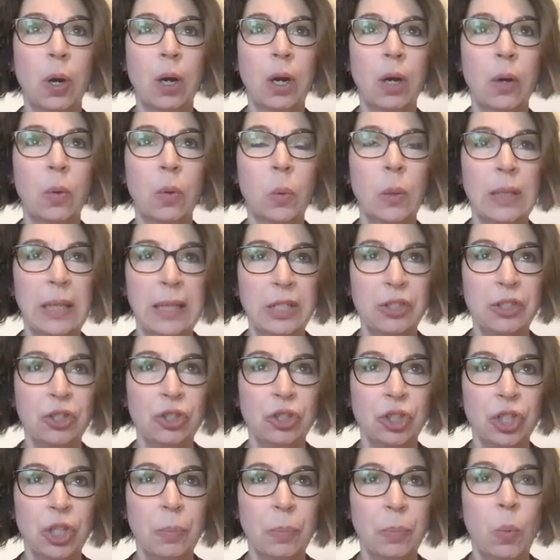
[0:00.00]
your
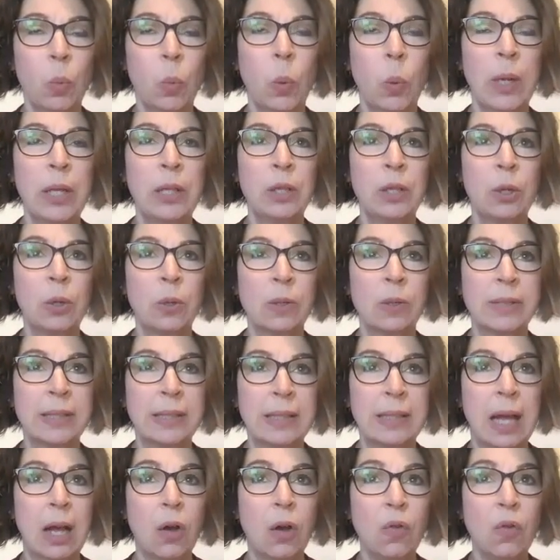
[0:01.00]
relationship with
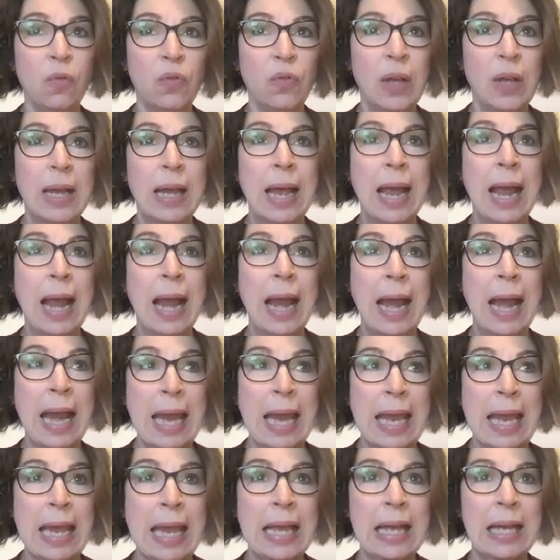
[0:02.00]
yourself
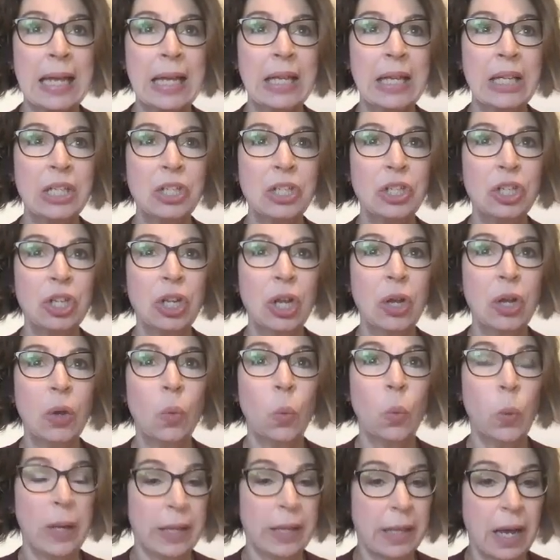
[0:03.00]
and
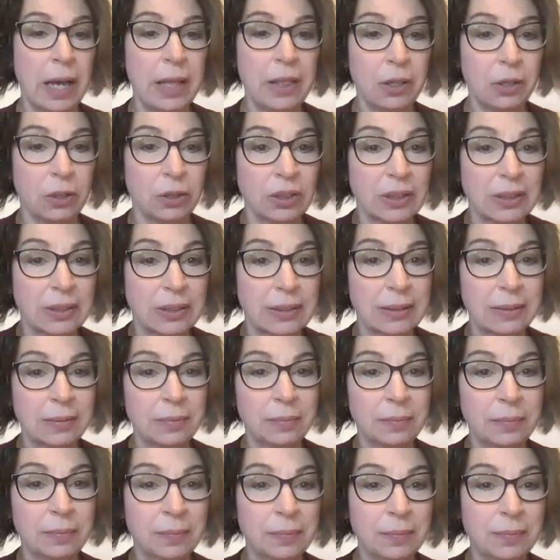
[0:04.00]
with others?
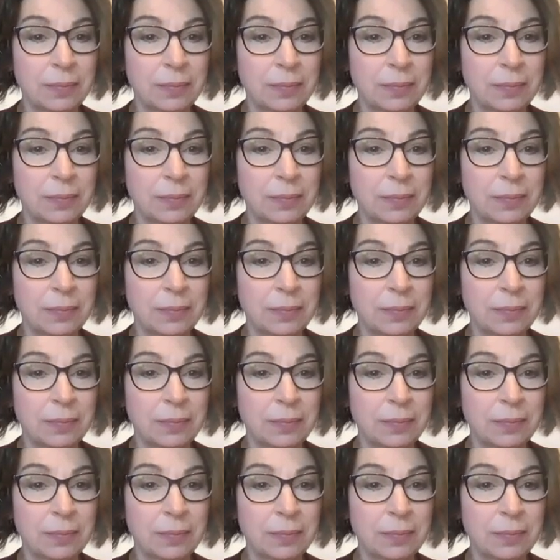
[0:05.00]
